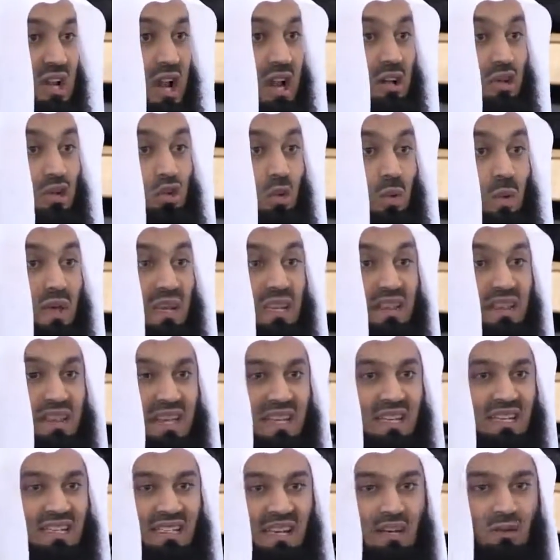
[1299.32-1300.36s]
start doing
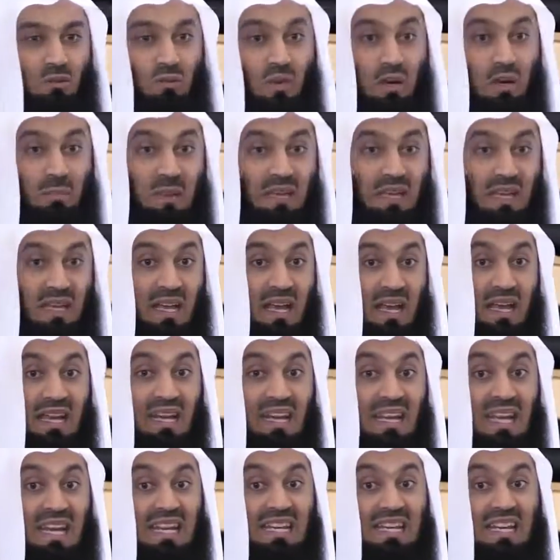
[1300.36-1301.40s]
things that will be
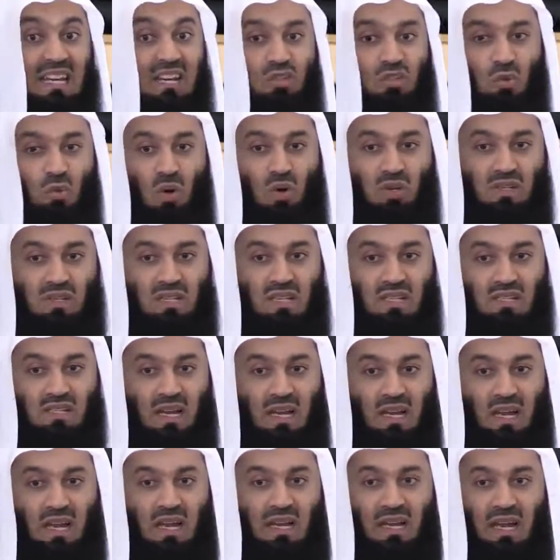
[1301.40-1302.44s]
leading towards the
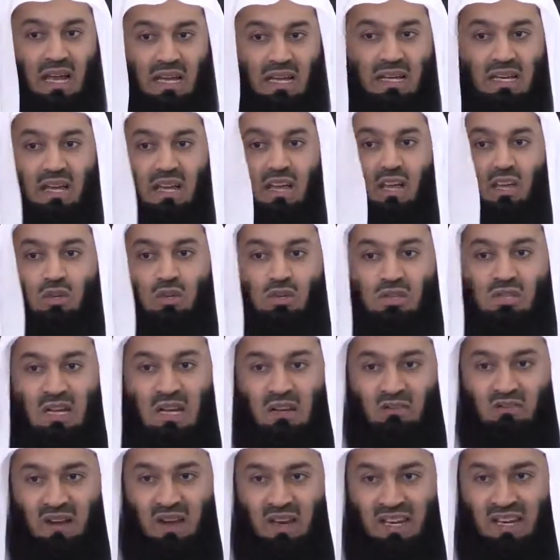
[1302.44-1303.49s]
salah. Like you
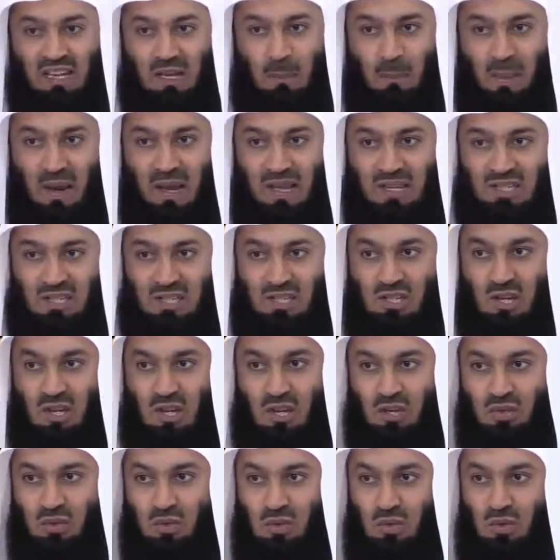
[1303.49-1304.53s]
start finding a place
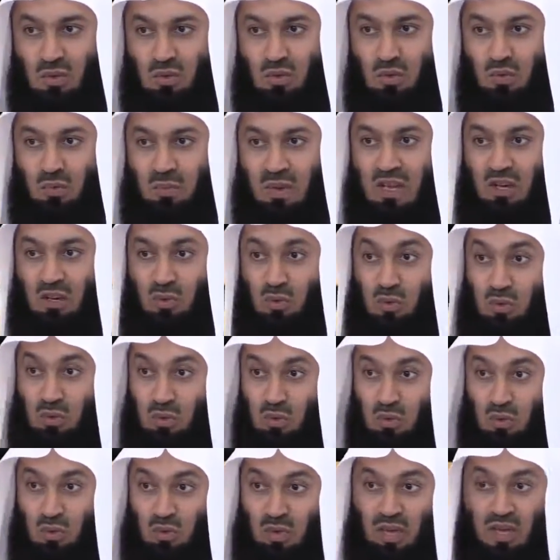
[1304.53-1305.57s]
to make
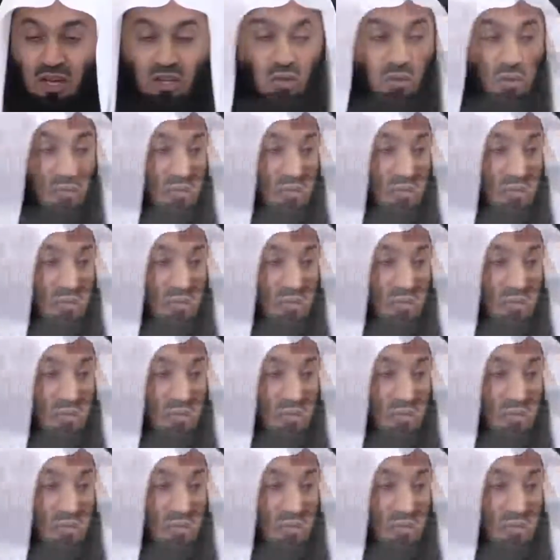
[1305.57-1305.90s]
wudu,